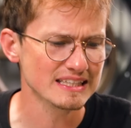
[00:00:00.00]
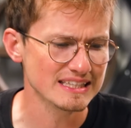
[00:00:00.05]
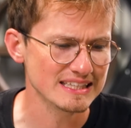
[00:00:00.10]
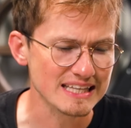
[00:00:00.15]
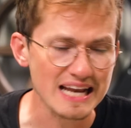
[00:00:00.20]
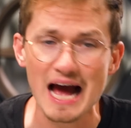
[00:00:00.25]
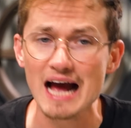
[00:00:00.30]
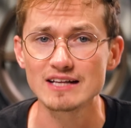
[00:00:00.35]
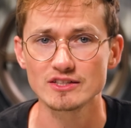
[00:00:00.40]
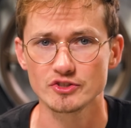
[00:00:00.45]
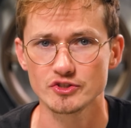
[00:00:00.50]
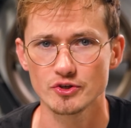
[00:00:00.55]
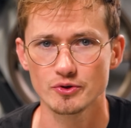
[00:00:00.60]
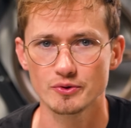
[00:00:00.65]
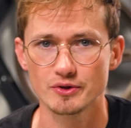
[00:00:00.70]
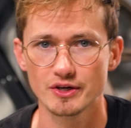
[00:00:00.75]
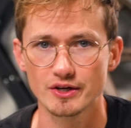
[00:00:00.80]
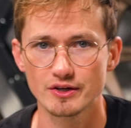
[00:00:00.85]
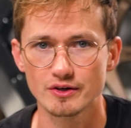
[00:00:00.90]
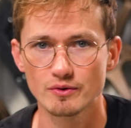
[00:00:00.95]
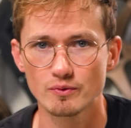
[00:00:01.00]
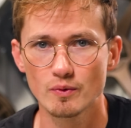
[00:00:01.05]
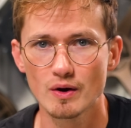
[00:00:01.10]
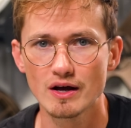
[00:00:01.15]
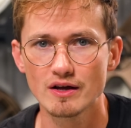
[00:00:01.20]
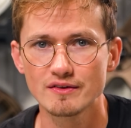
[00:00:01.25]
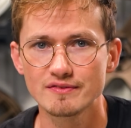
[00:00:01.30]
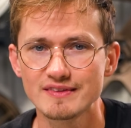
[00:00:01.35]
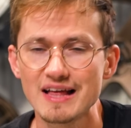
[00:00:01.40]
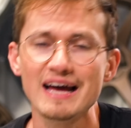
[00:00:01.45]
not so good?
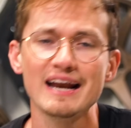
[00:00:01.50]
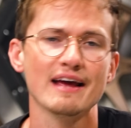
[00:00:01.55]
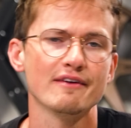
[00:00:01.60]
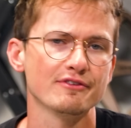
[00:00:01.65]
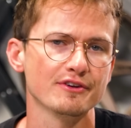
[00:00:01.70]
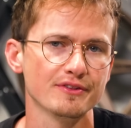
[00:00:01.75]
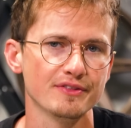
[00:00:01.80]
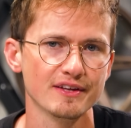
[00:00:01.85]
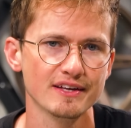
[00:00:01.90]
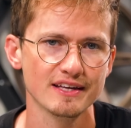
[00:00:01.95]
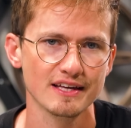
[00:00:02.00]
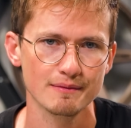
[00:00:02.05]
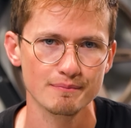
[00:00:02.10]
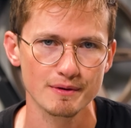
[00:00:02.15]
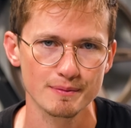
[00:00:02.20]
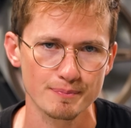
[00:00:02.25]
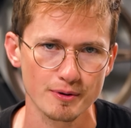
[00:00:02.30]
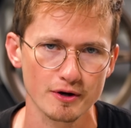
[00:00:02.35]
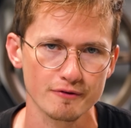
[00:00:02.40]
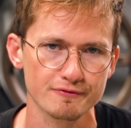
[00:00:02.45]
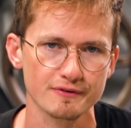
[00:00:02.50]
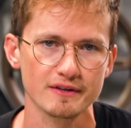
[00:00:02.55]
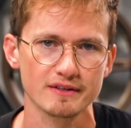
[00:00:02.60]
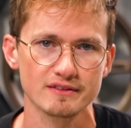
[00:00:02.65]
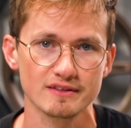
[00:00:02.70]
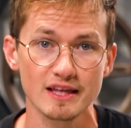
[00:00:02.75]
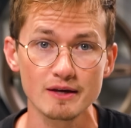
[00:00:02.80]
Well, not everything can be perfect.